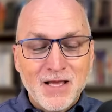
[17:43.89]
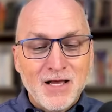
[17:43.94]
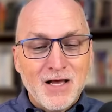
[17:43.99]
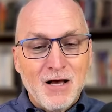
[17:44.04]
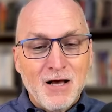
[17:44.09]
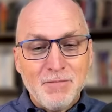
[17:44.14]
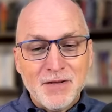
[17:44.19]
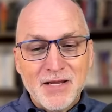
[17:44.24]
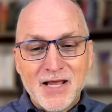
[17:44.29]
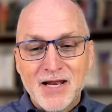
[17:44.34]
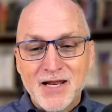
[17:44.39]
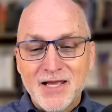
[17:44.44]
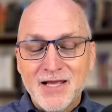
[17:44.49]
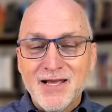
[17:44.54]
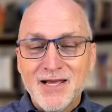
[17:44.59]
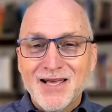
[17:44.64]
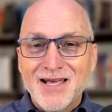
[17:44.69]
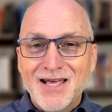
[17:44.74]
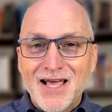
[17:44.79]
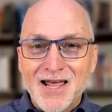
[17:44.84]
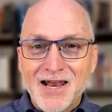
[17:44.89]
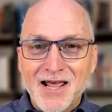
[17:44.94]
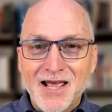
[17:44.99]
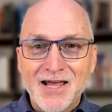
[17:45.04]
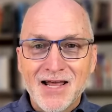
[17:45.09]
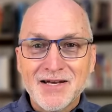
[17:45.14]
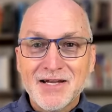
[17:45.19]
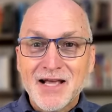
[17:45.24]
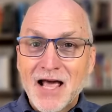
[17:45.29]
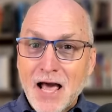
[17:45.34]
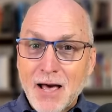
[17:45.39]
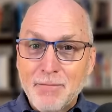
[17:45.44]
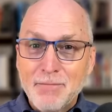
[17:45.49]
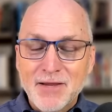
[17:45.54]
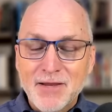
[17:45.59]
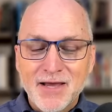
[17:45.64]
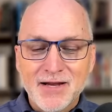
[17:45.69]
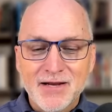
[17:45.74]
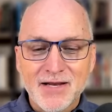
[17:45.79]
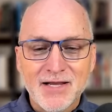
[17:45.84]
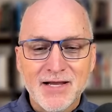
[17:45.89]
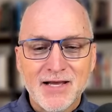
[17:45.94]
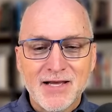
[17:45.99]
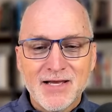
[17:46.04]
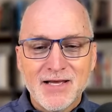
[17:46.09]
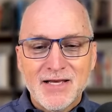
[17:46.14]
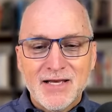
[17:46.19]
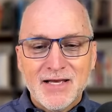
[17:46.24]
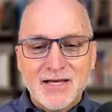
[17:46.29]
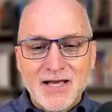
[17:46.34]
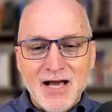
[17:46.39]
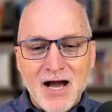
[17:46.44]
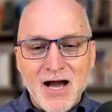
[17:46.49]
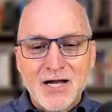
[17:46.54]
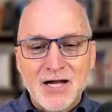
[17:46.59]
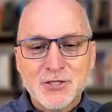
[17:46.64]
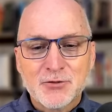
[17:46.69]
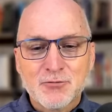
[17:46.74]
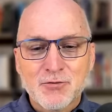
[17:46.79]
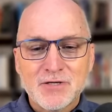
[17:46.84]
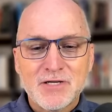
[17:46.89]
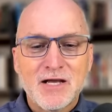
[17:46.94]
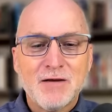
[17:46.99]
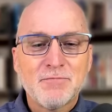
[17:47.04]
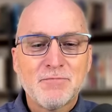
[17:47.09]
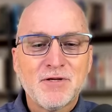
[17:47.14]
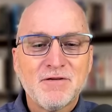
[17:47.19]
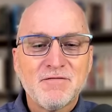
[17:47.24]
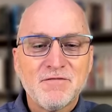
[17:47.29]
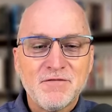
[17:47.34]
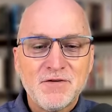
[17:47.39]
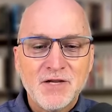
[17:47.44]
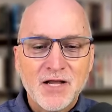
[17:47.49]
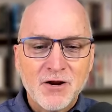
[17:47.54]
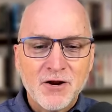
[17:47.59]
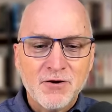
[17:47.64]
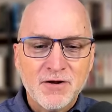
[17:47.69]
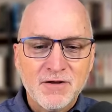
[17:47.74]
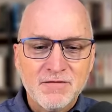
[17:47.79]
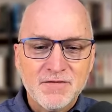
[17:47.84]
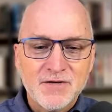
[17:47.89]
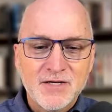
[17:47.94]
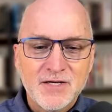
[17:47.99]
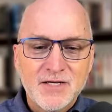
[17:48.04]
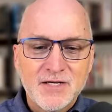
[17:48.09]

A beginning, an end, a happy ending, God's redemptive narrative.